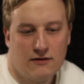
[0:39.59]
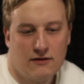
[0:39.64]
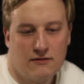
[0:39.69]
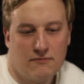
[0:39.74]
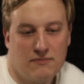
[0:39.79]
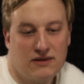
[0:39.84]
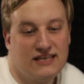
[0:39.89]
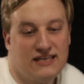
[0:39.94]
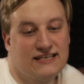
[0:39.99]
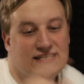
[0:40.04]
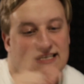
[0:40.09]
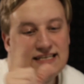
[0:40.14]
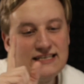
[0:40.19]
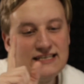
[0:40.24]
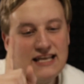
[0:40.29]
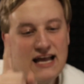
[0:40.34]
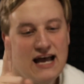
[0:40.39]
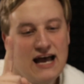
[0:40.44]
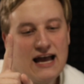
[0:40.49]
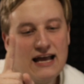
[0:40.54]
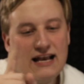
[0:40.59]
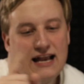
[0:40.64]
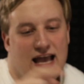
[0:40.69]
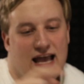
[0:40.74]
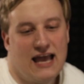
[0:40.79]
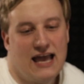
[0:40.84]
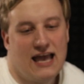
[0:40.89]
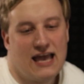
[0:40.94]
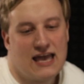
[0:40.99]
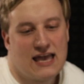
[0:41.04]
But this is not
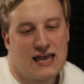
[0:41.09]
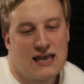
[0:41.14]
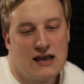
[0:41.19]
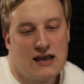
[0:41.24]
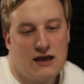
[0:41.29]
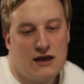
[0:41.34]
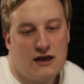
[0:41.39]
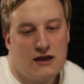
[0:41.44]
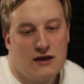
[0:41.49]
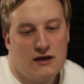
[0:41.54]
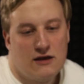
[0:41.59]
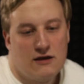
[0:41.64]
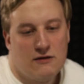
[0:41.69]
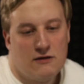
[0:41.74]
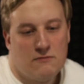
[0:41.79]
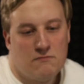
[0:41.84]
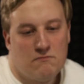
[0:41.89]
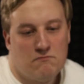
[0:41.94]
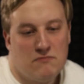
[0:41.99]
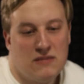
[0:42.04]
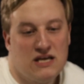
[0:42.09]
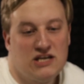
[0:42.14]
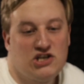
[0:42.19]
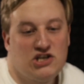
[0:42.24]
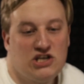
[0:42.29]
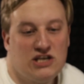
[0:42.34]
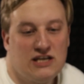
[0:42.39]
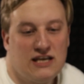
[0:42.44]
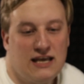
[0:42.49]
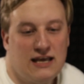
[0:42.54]
a
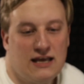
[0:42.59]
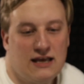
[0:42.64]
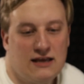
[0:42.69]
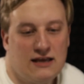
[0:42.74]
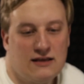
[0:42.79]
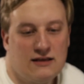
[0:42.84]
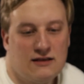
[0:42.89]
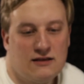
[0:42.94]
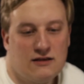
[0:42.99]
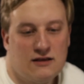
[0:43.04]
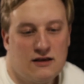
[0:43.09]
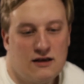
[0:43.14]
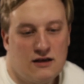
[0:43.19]
Michigan